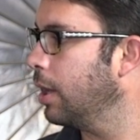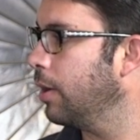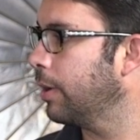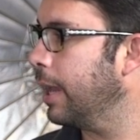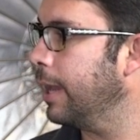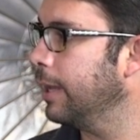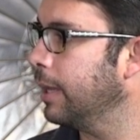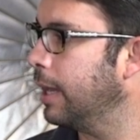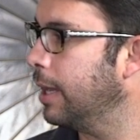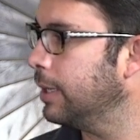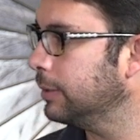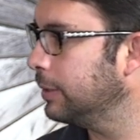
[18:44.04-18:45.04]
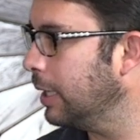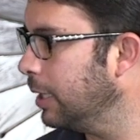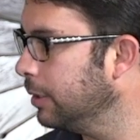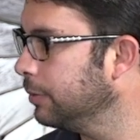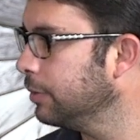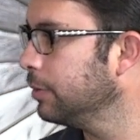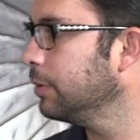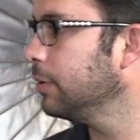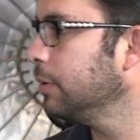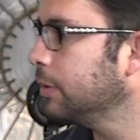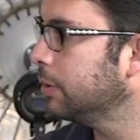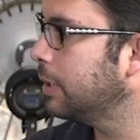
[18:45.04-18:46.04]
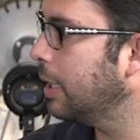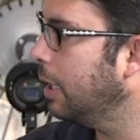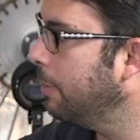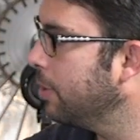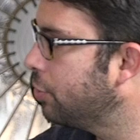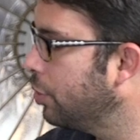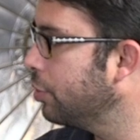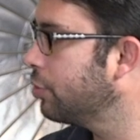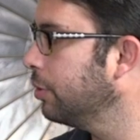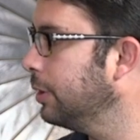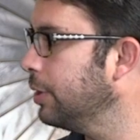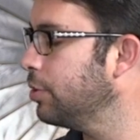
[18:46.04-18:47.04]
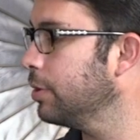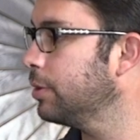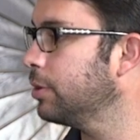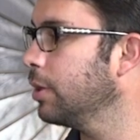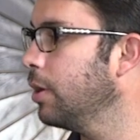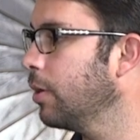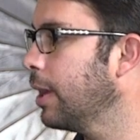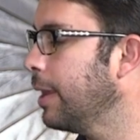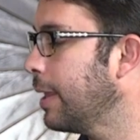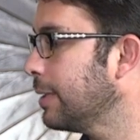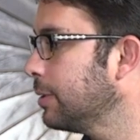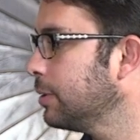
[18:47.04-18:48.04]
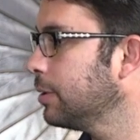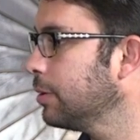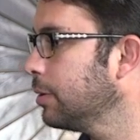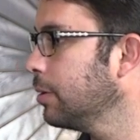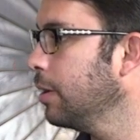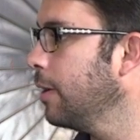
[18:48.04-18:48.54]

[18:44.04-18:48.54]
Okay, set image search conditions. Okay, that's